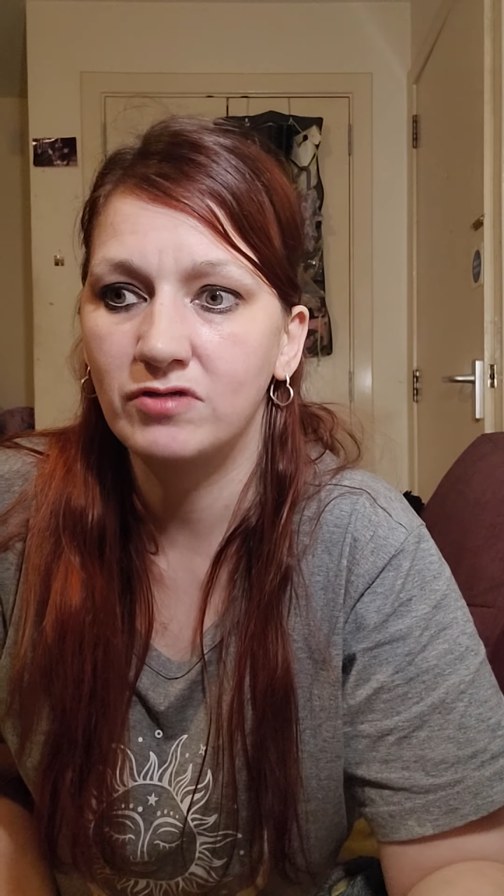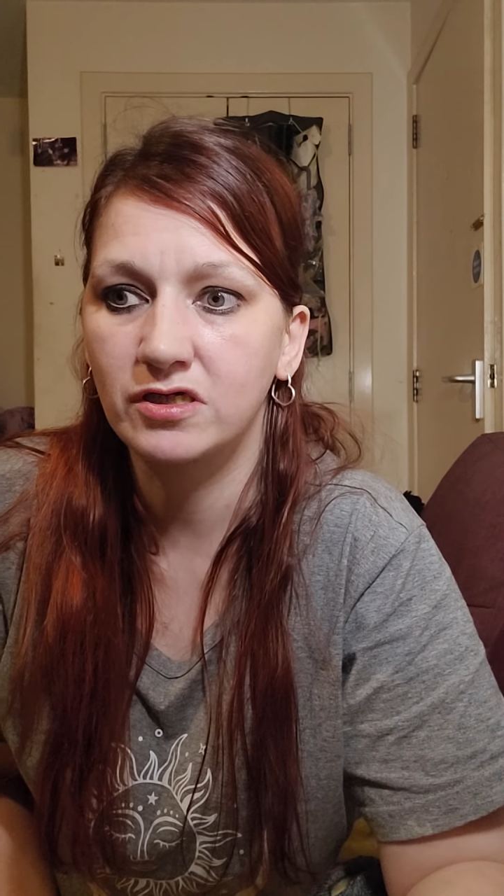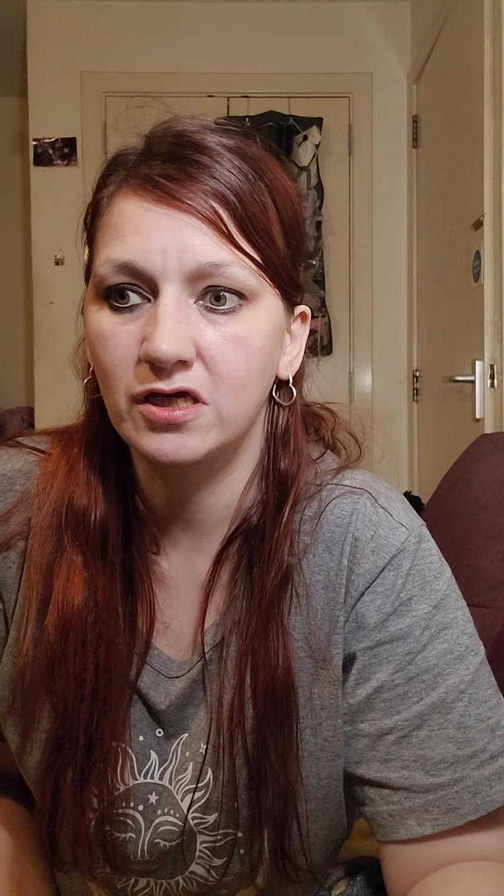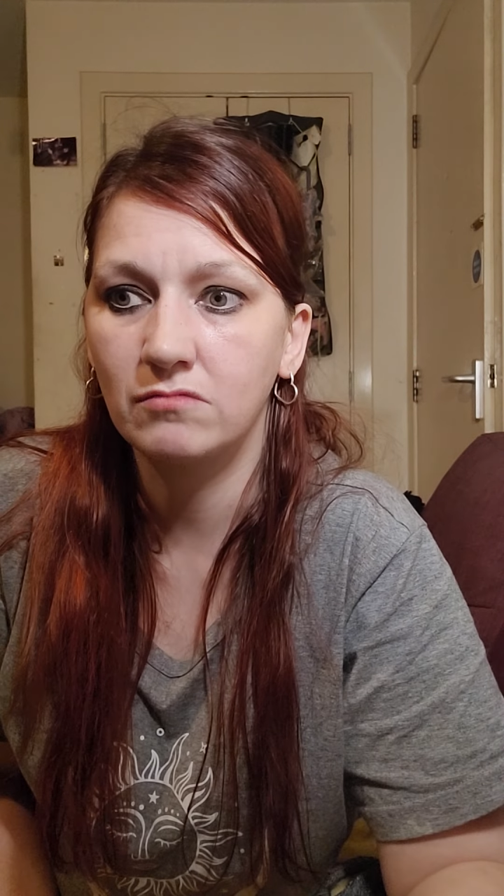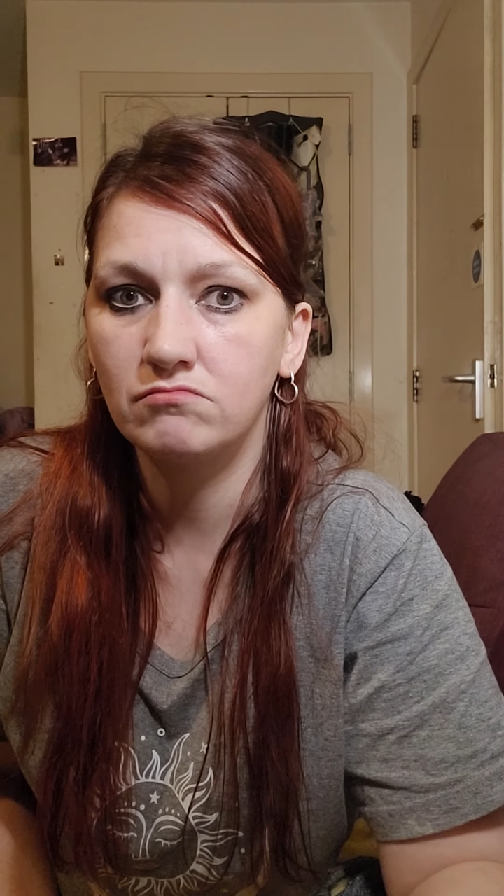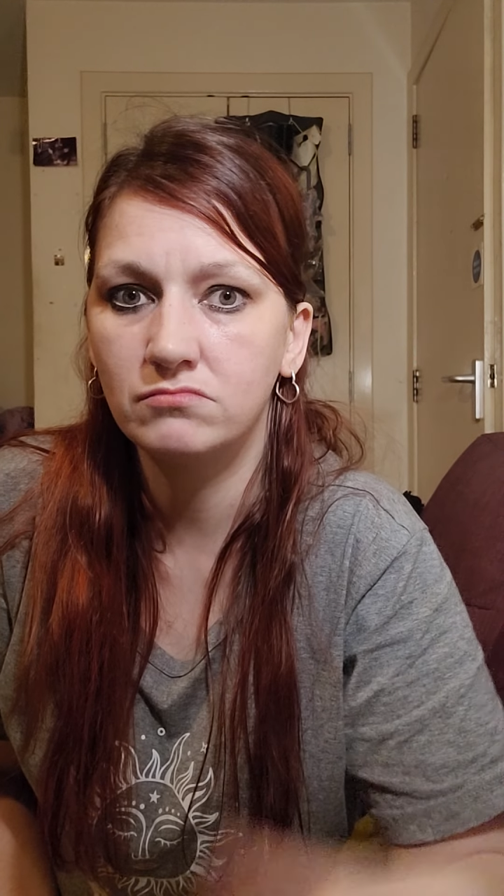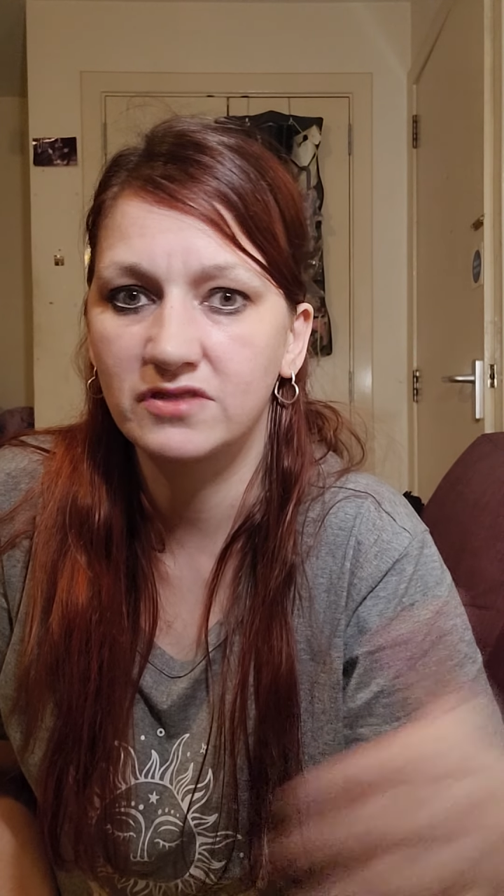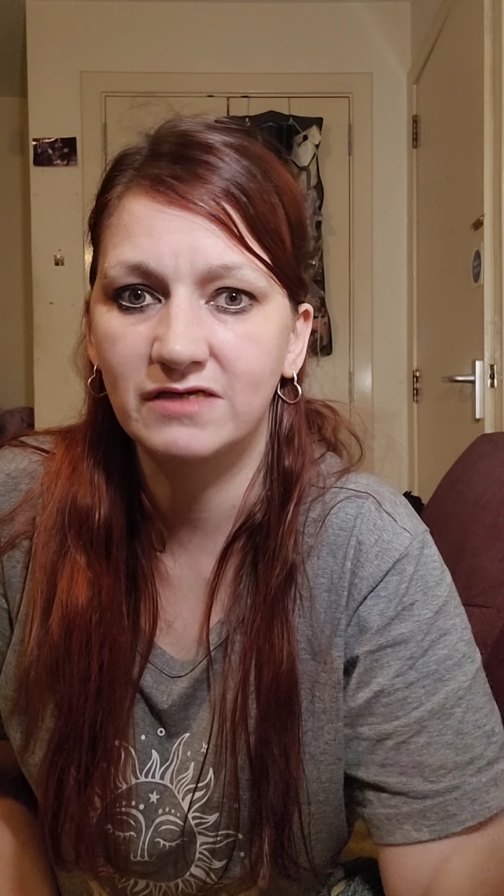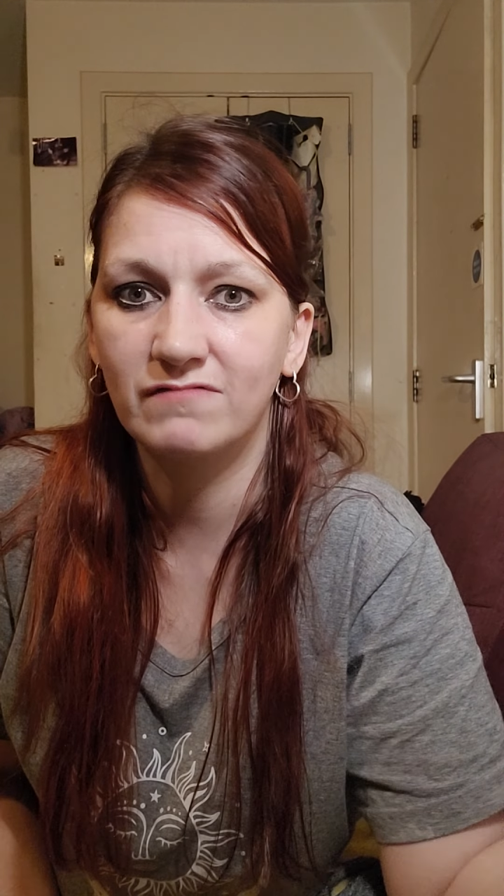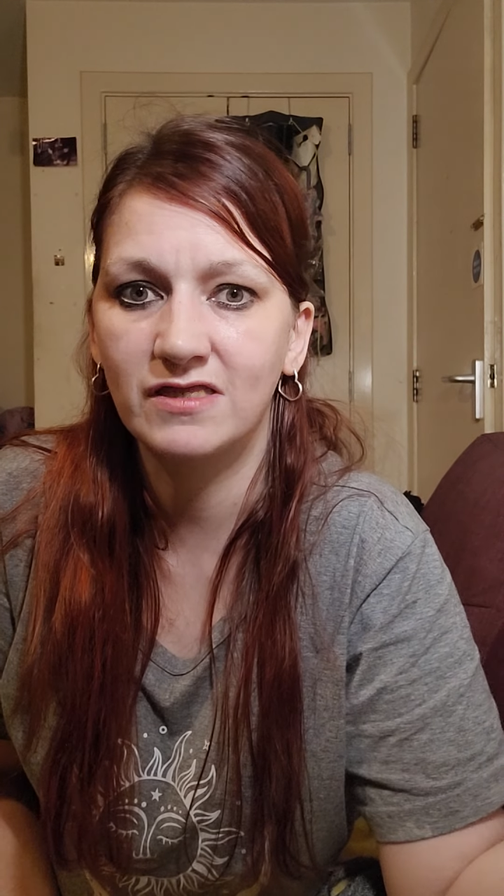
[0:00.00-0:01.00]
again,
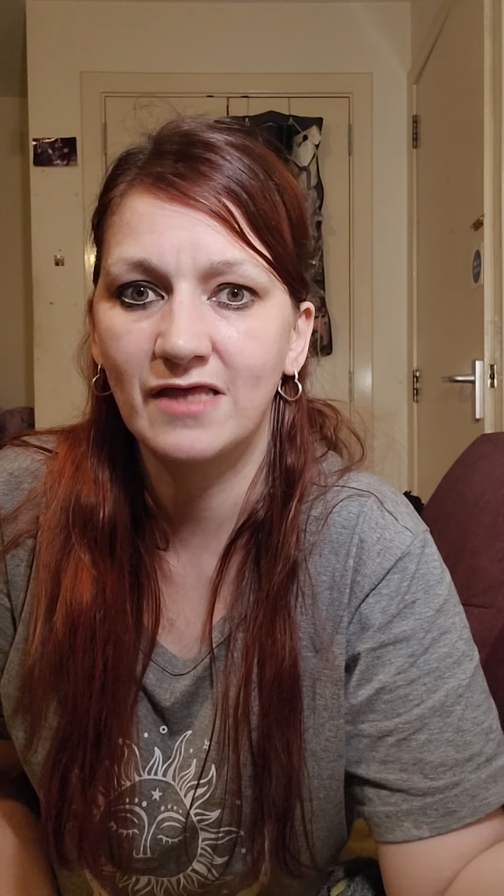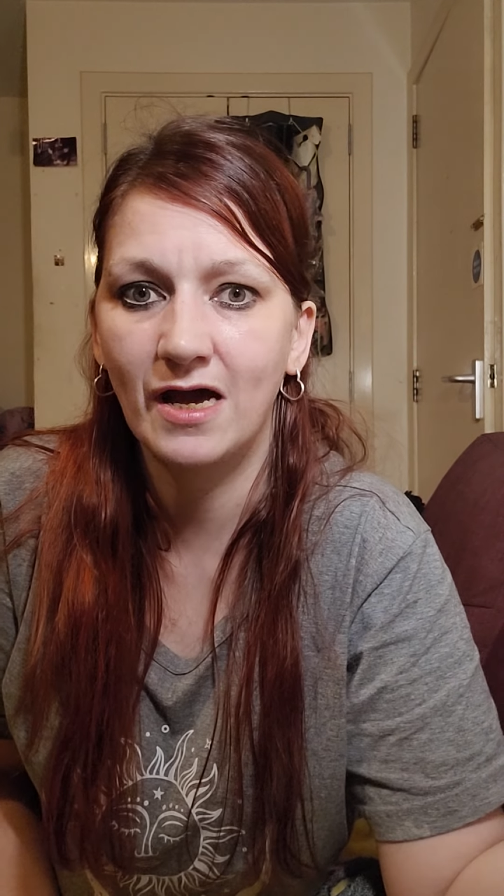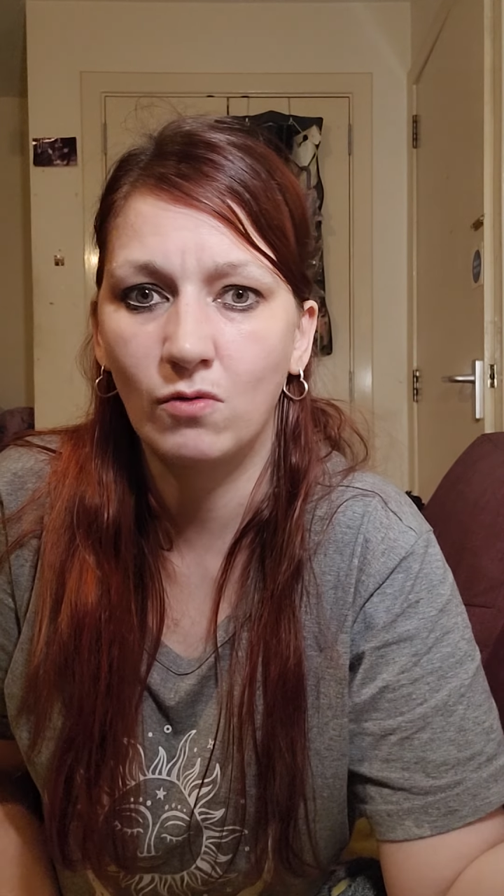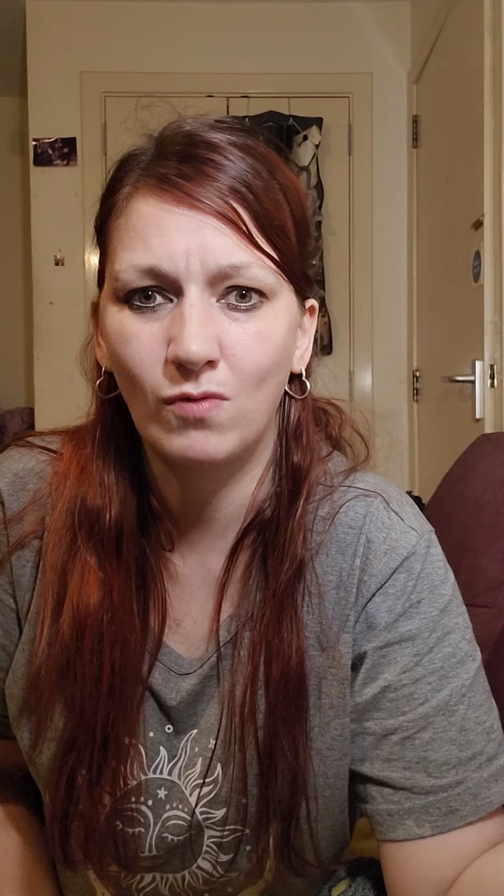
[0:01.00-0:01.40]
leave it at that.